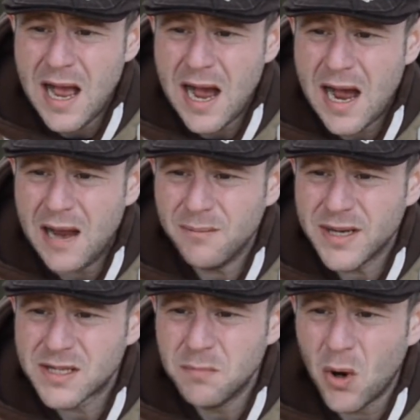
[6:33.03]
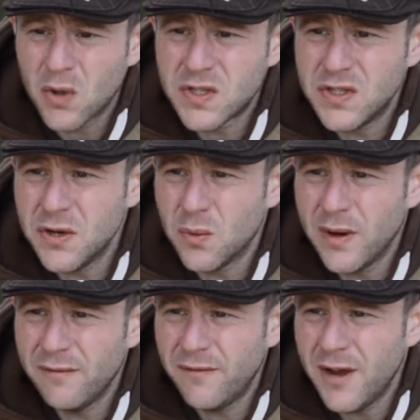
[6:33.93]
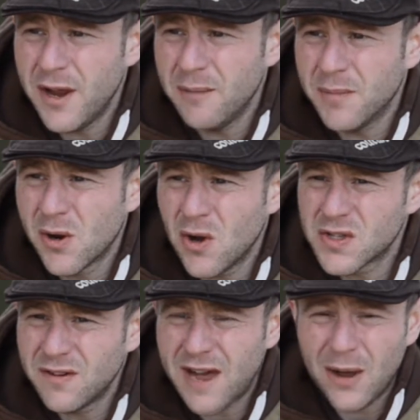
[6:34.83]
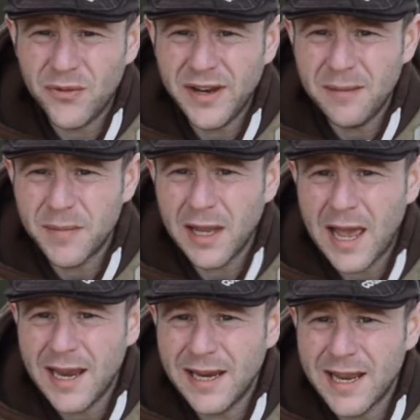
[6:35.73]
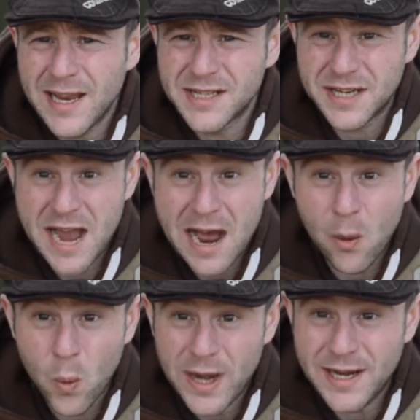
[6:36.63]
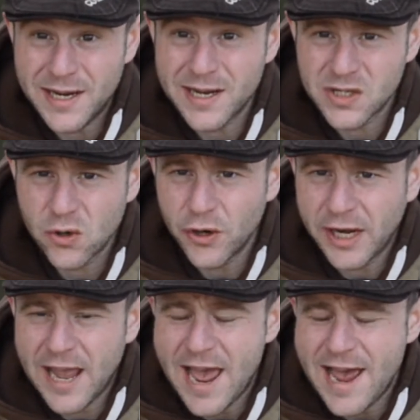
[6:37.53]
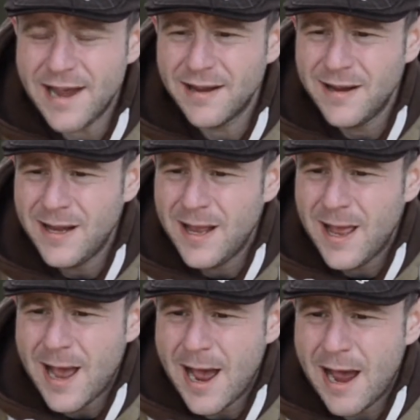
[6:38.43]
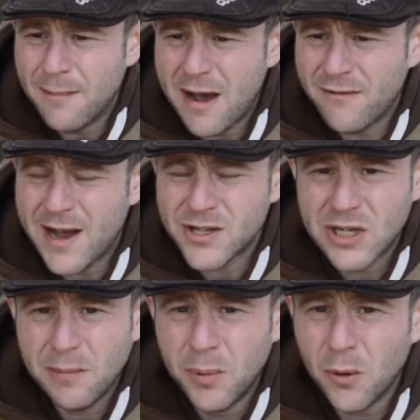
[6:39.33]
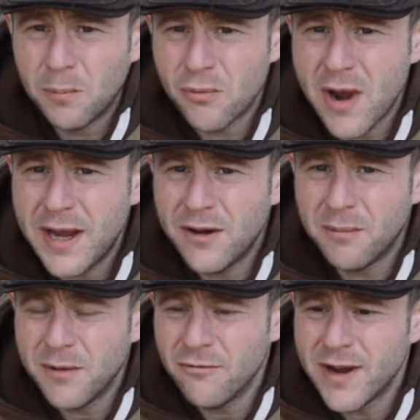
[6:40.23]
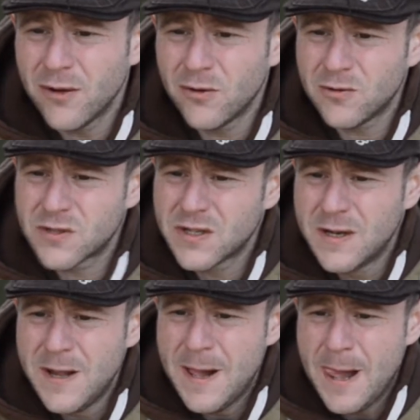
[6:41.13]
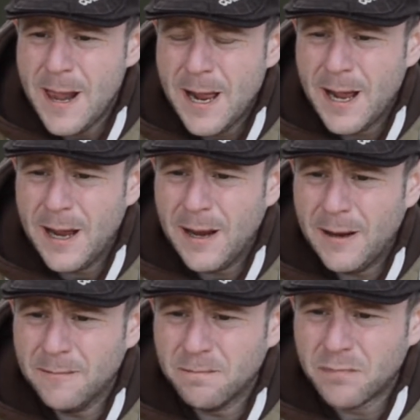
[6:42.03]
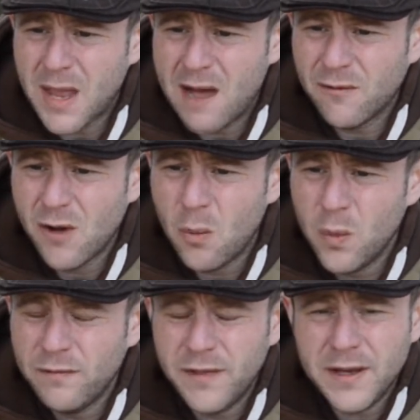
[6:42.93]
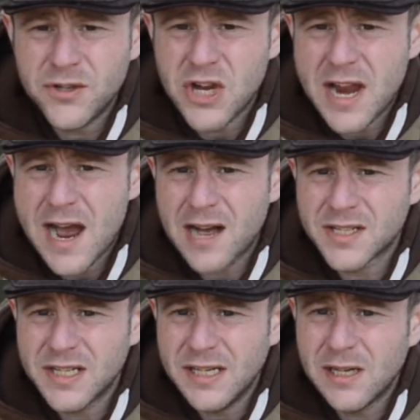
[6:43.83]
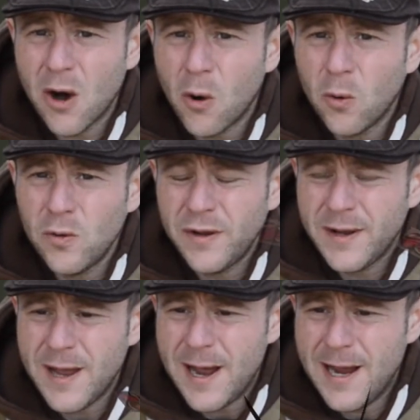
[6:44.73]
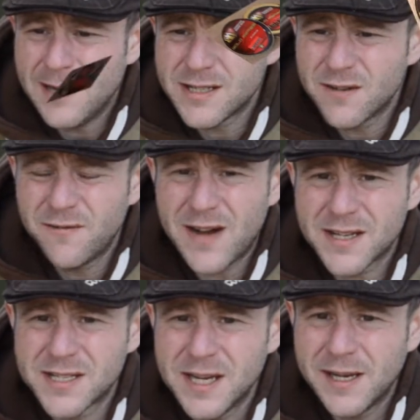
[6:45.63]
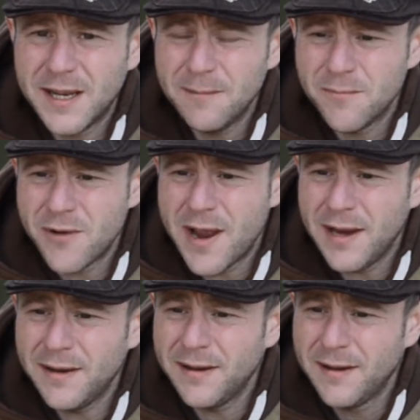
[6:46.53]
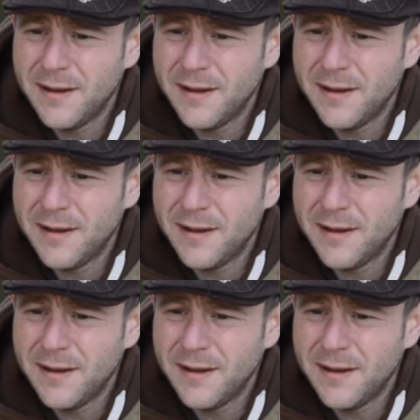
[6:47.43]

It's more to do with because of how deep the lake is and how weedy it's going to get. I've actually put braid on my reels. I've gone with the JRC Gold. It's a fast sinking braid,